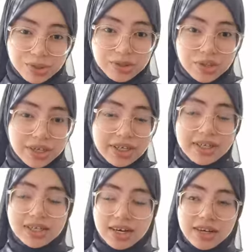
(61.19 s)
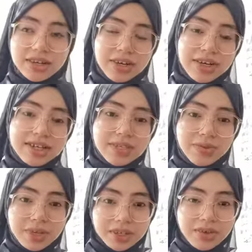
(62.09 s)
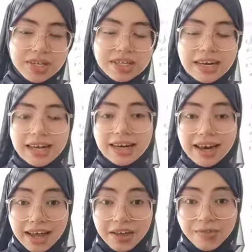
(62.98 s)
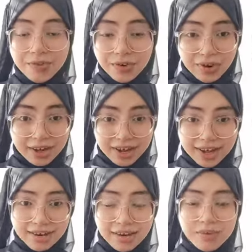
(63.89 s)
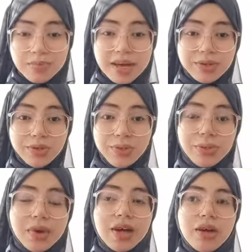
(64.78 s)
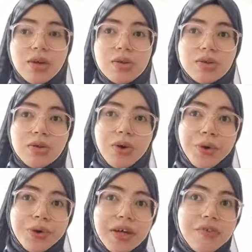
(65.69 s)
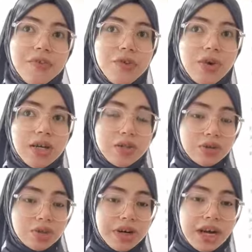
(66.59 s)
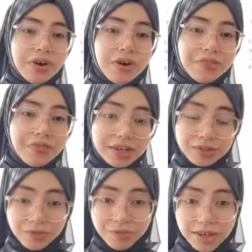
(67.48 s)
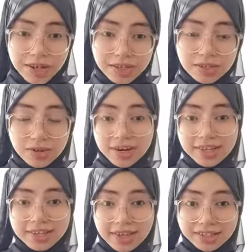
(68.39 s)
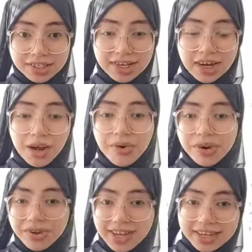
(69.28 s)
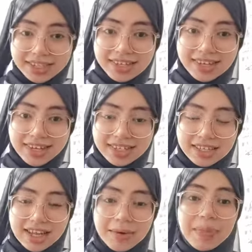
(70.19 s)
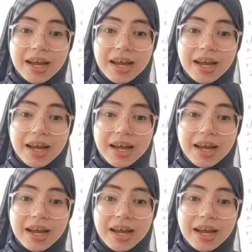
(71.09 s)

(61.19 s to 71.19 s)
tutorial. The instructor is with you. It's like live online by Zoom. So if you want to join our face-to-face orientation, our location is in